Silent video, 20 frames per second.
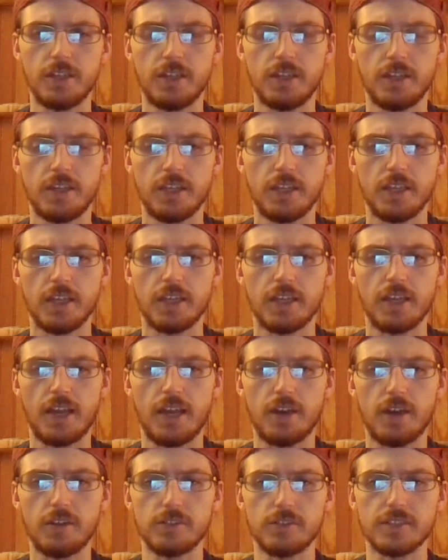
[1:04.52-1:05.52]
in
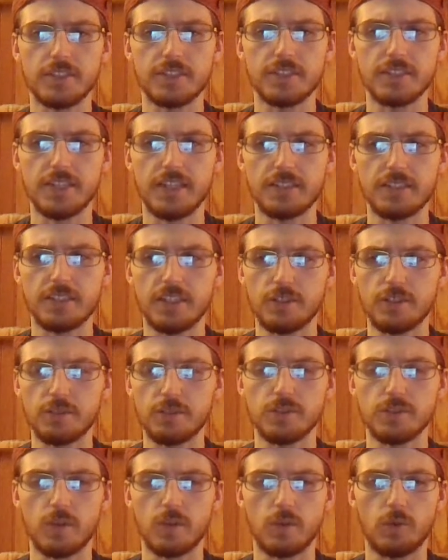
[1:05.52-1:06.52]
how Disney has handled
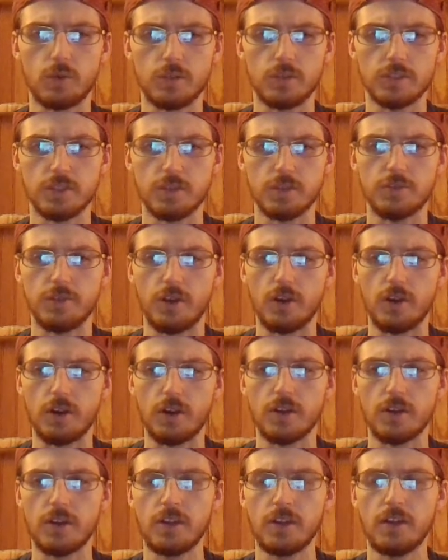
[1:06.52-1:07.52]
Star Wars so far.
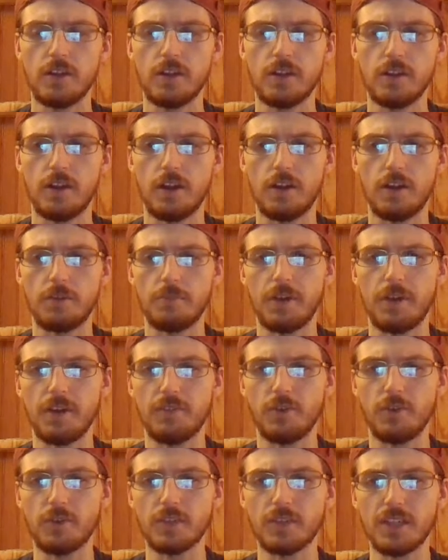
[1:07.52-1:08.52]
I've
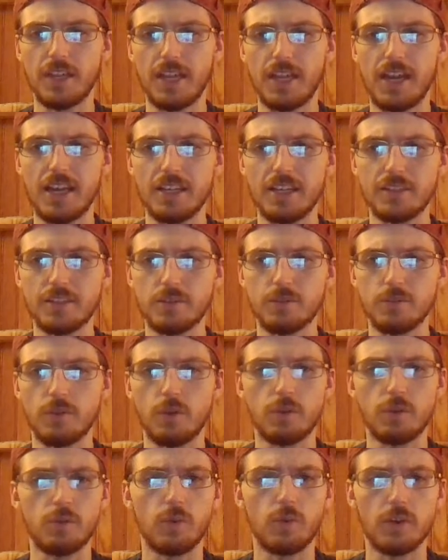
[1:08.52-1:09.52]
only liked Rogue
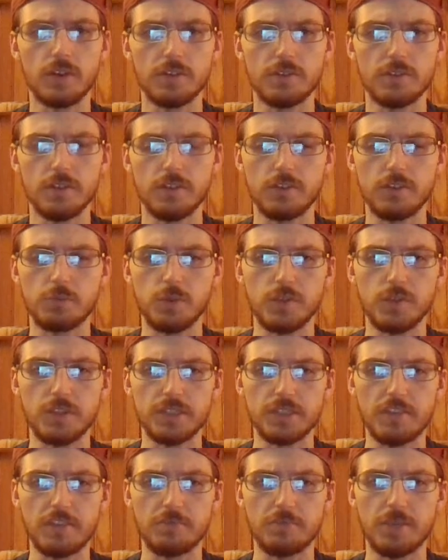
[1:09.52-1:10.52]
One of the movies
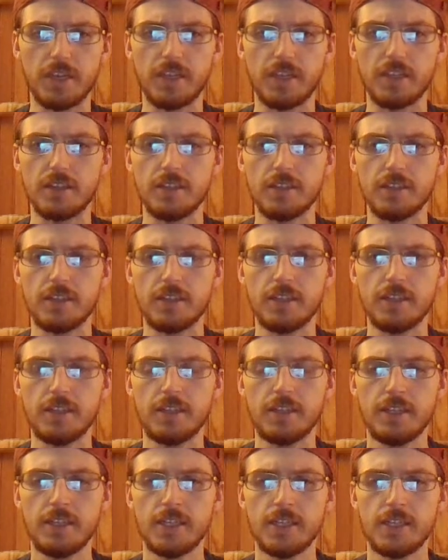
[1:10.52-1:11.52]
they've made.
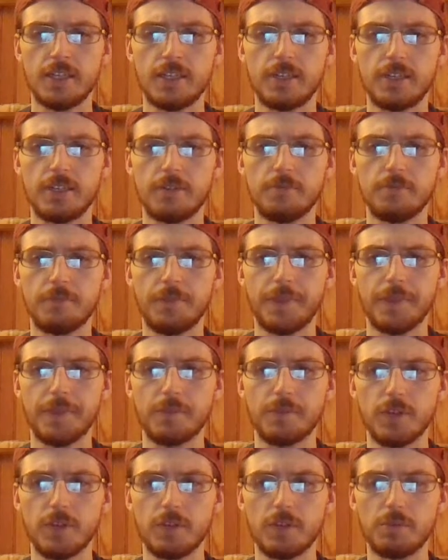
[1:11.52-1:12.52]

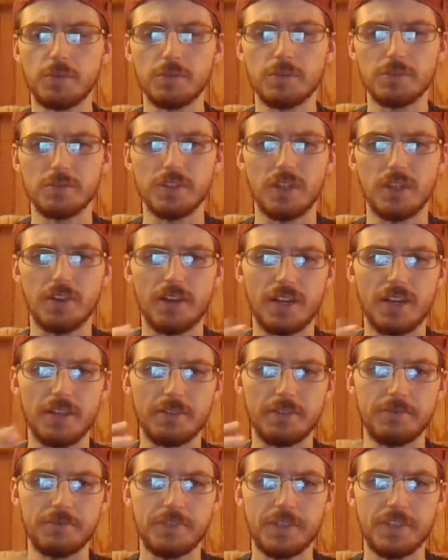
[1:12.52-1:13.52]
Rebels was all right,
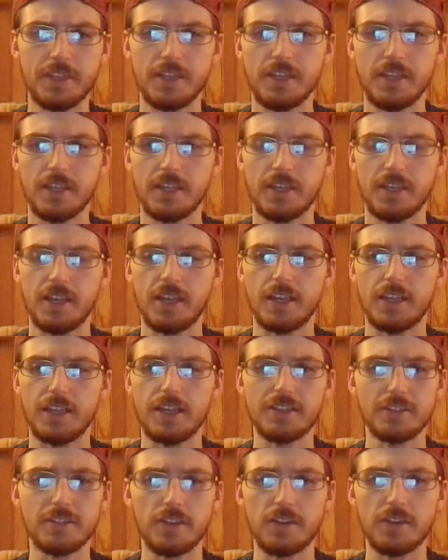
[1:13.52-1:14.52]
and
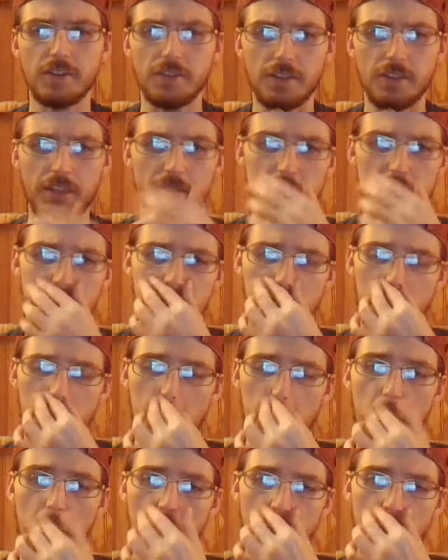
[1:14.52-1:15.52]
that's all. That's
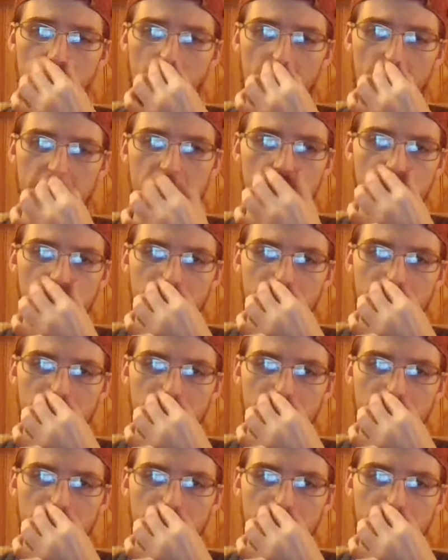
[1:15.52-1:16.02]
it.